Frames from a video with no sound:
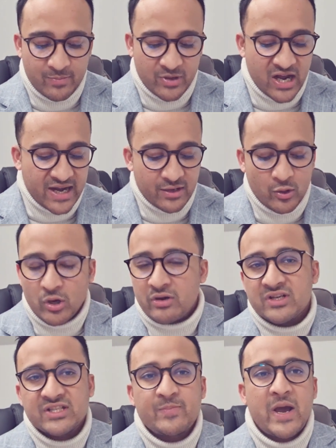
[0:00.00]
but I can
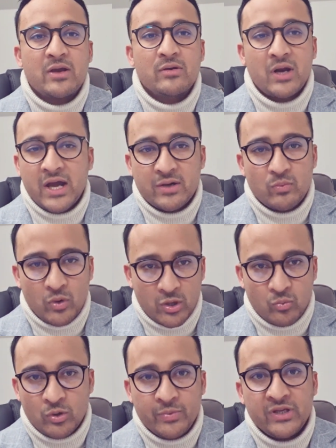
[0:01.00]
already speculate what
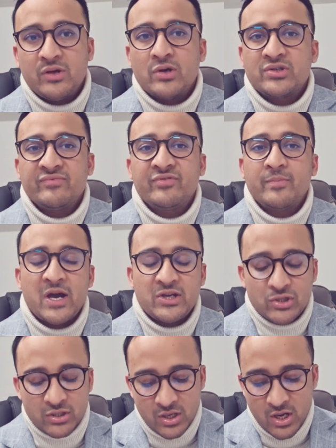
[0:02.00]
will be those
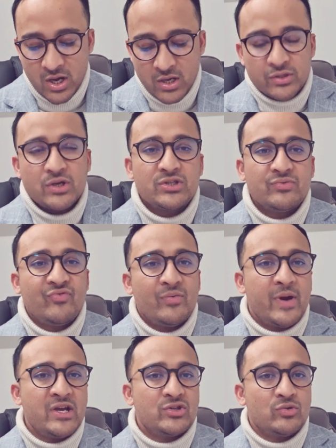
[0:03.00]
information. Those
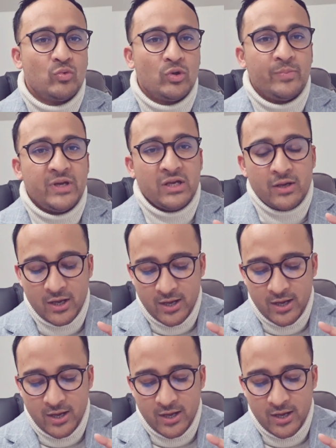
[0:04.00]
information will be